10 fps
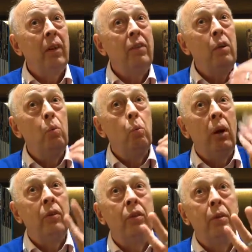If you
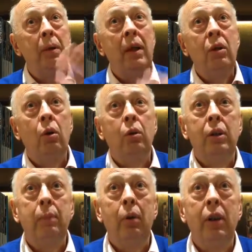want to be a
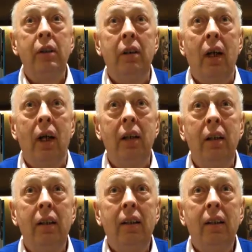naughty boy tonight,